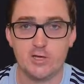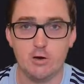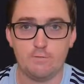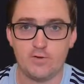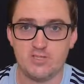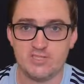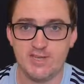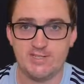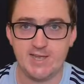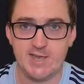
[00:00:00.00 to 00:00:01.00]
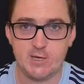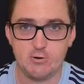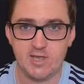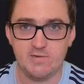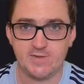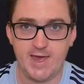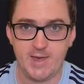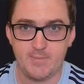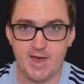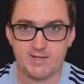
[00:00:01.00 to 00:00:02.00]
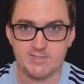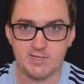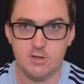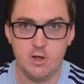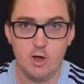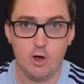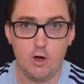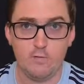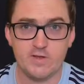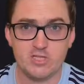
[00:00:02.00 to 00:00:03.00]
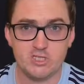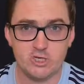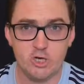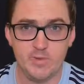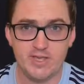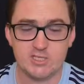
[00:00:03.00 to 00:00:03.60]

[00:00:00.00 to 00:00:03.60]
Conference League taking on FK Partizan of Serbia.